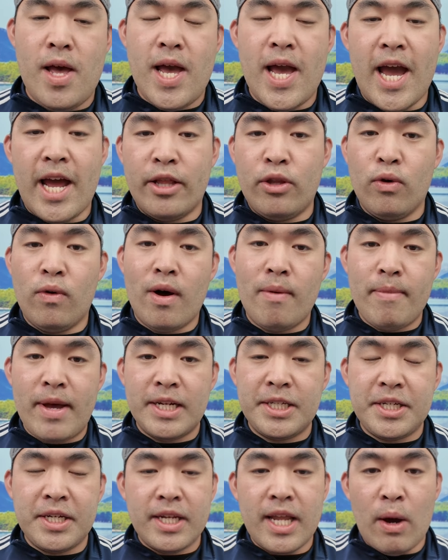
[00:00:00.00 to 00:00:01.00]
And I do want to
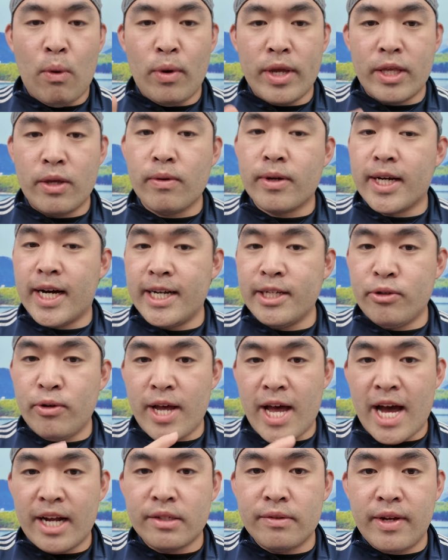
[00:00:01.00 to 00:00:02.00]
mention that when you guys do
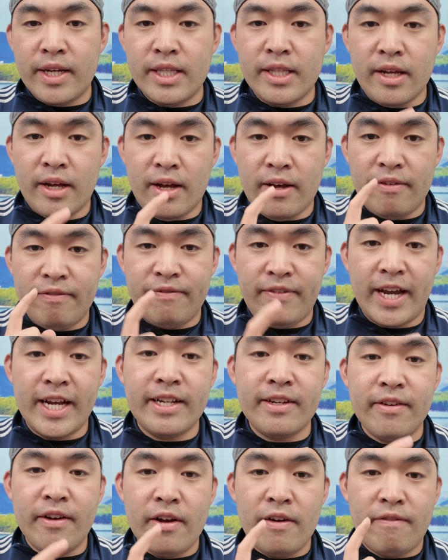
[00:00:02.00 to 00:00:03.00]
activate the
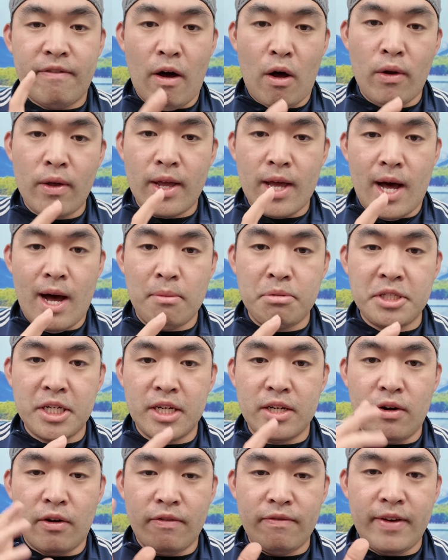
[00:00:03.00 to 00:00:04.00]
face following
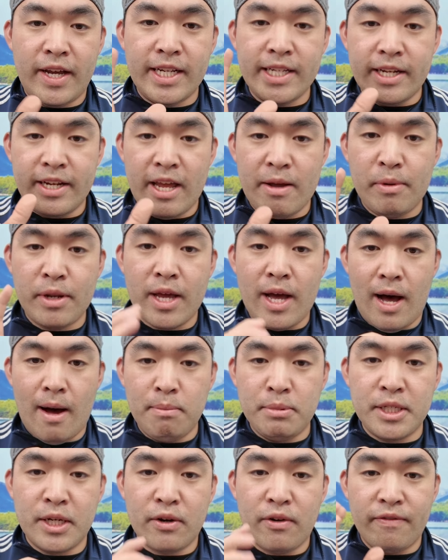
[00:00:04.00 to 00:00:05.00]
option or face enabling
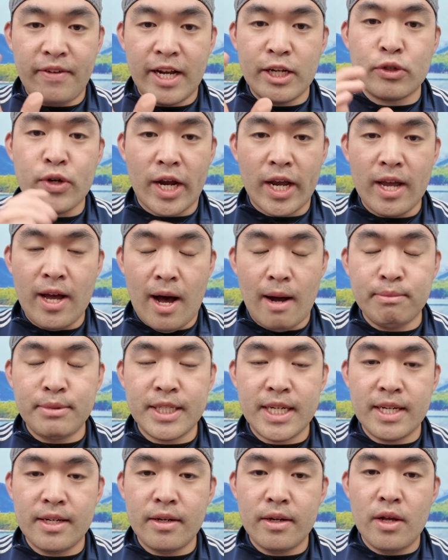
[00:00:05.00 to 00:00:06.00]
option or face tracking
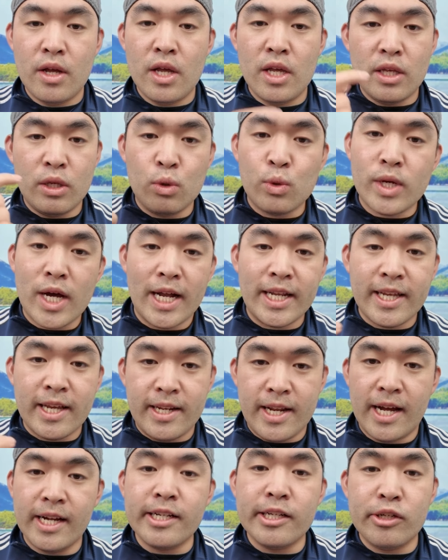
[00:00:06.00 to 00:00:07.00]
option, you guys
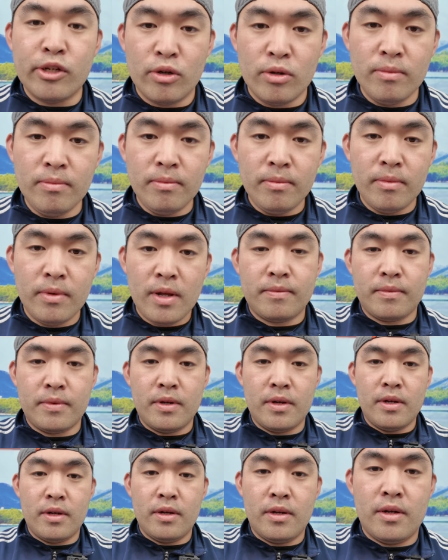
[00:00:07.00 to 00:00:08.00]
cannot zoom.
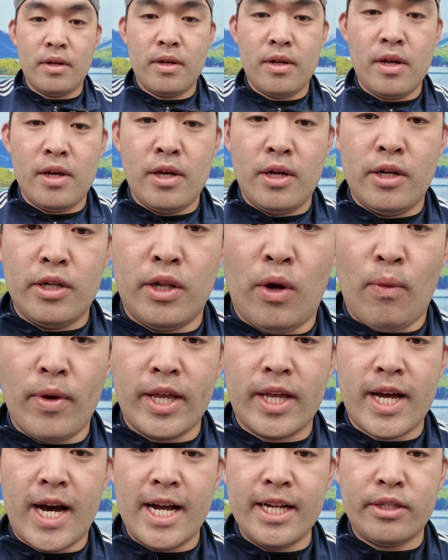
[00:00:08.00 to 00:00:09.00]
So when
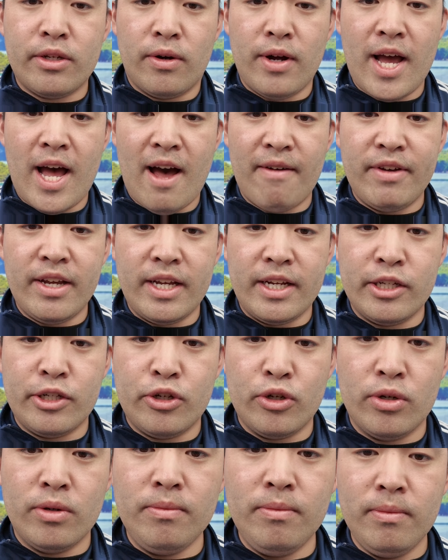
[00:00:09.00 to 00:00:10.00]
you guys don't have it in
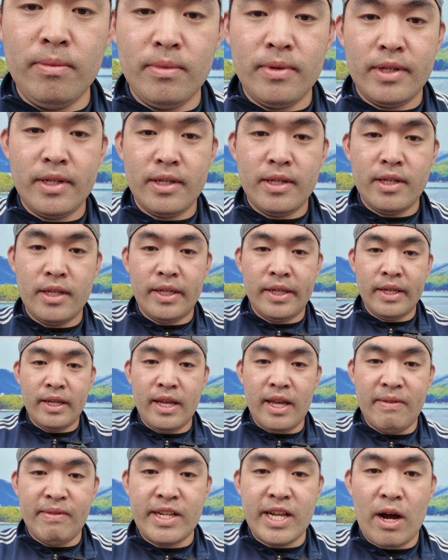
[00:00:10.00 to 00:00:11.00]
zoom,
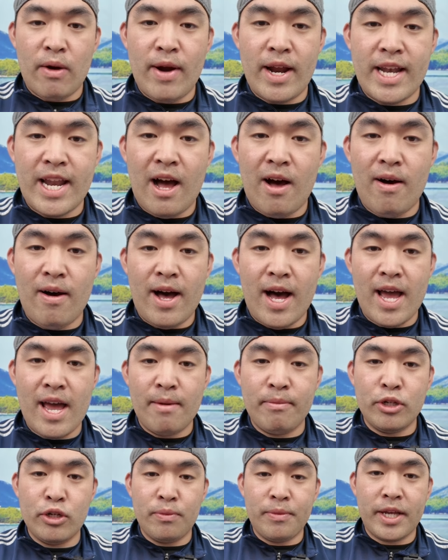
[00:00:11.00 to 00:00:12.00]
you can see how right now I
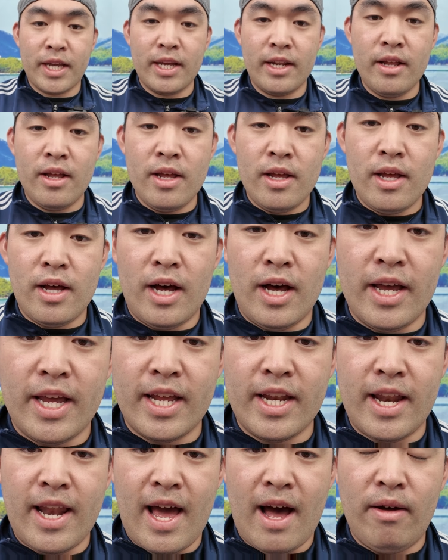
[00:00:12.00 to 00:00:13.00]
am zooming in, uh,
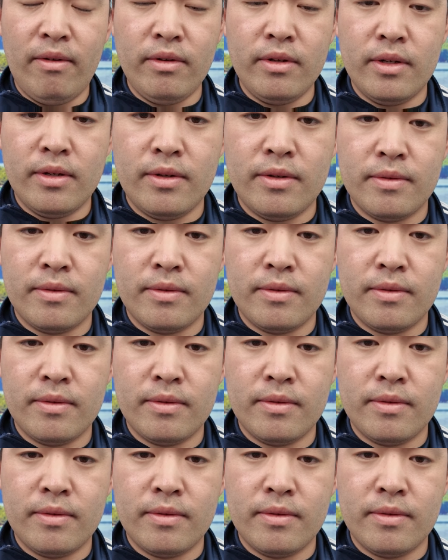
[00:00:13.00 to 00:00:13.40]
in and out